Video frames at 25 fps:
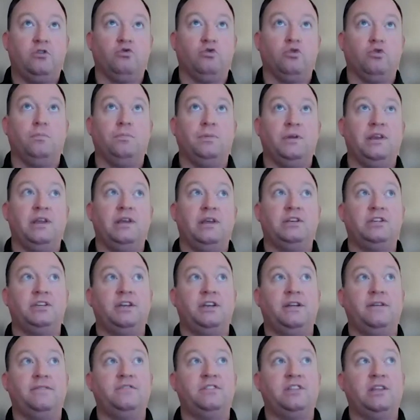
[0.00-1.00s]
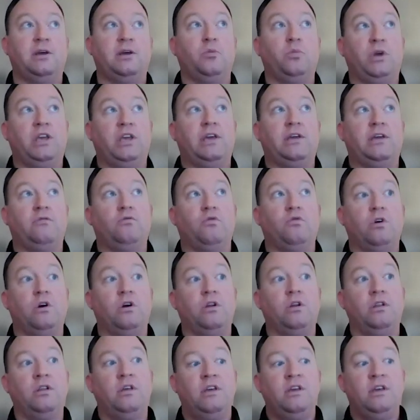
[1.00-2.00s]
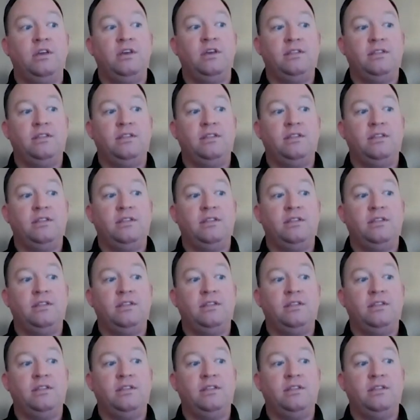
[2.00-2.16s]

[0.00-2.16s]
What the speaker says: group initiatives that we can run